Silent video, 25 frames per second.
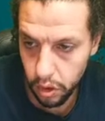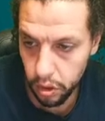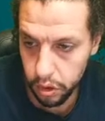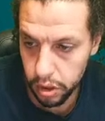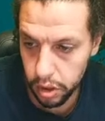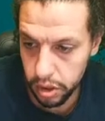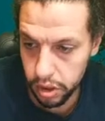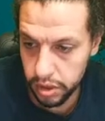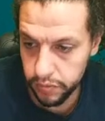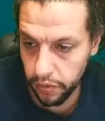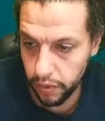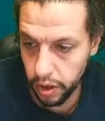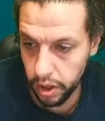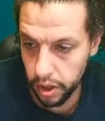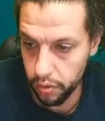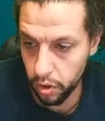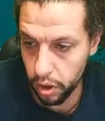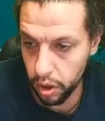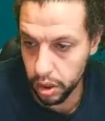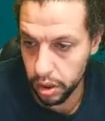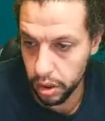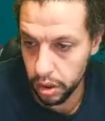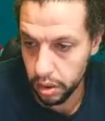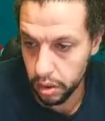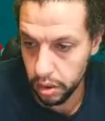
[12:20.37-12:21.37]
Oh, there's
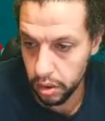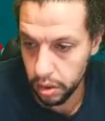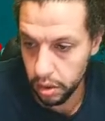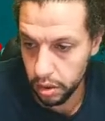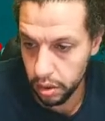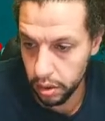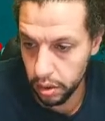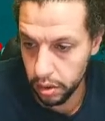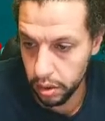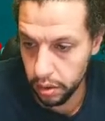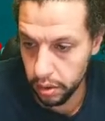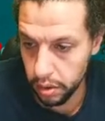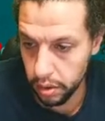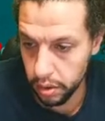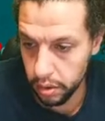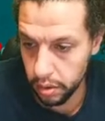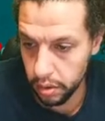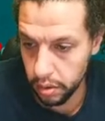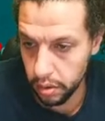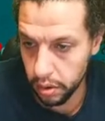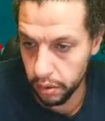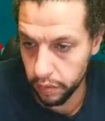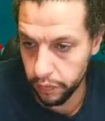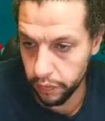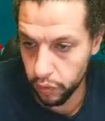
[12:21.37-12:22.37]
fire on.
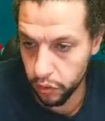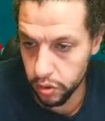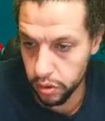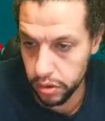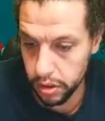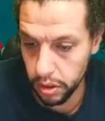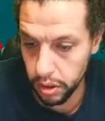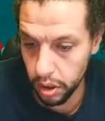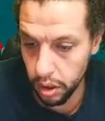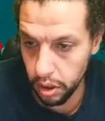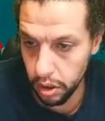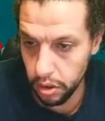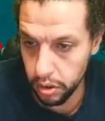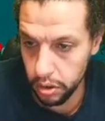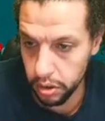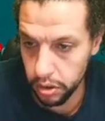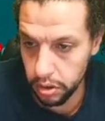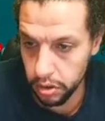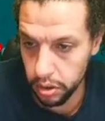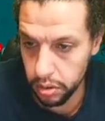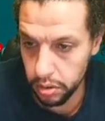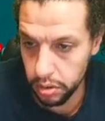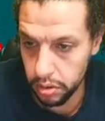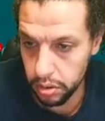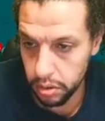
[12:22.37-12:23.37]
Enforcer. Oh,
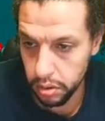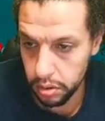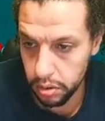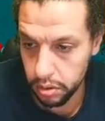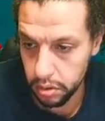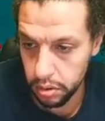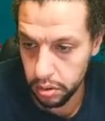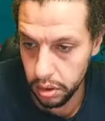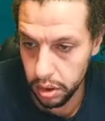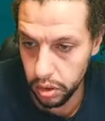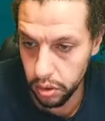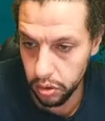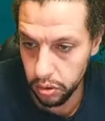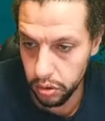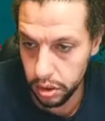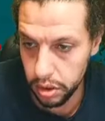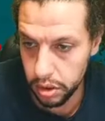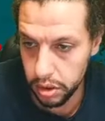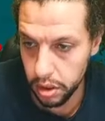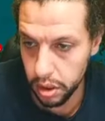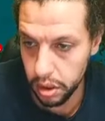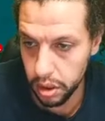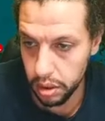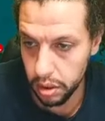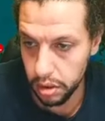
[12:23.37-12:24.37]
good, good. Do you
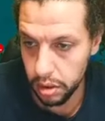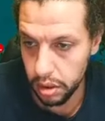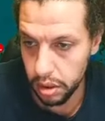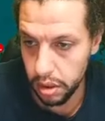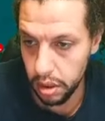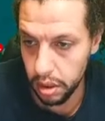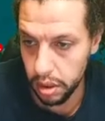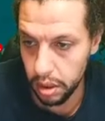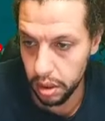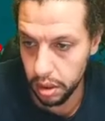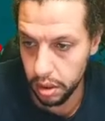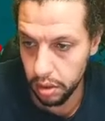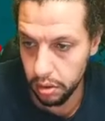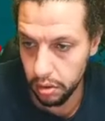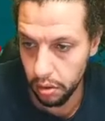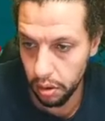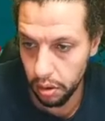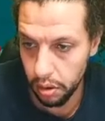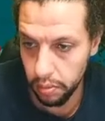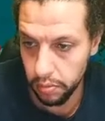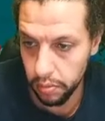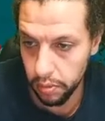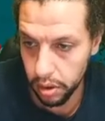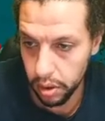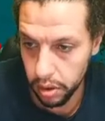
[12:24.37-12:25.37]
notice that thing?
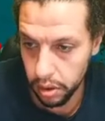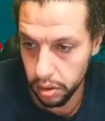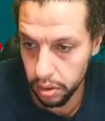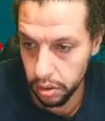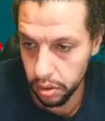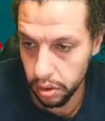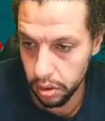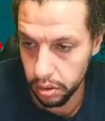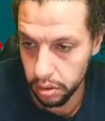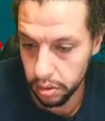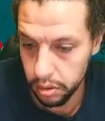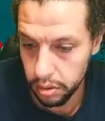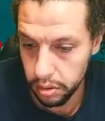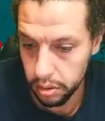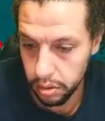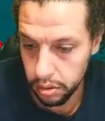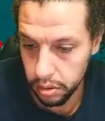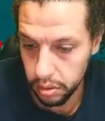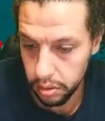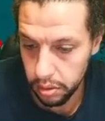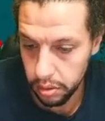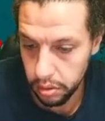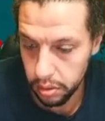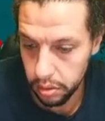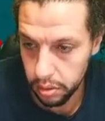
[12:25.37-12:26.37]
Oh my god.
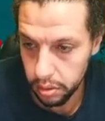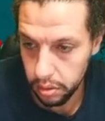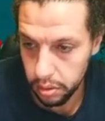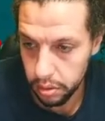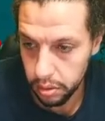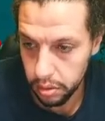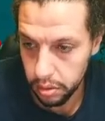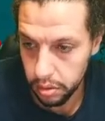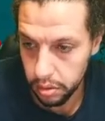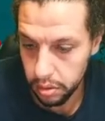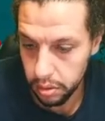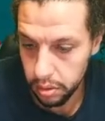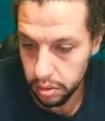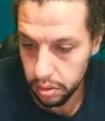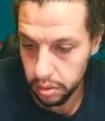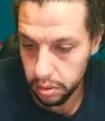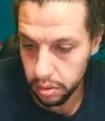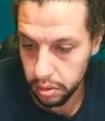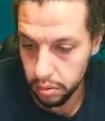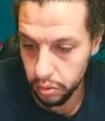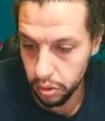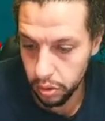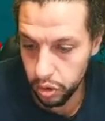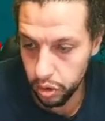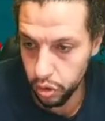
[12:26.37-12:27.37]

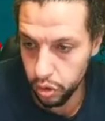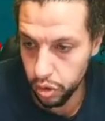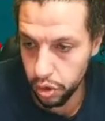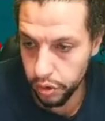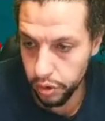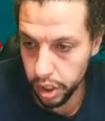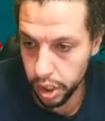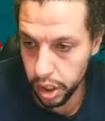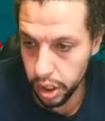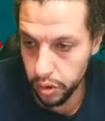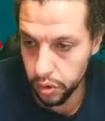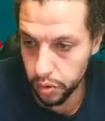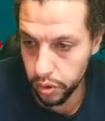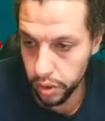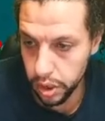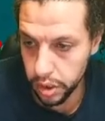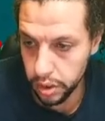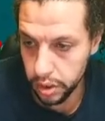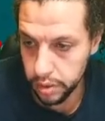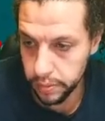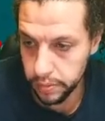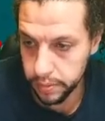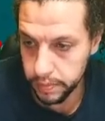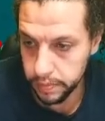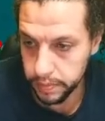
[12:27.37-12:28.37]
We will do green
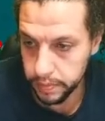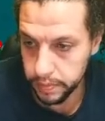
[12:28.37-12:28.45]
queen.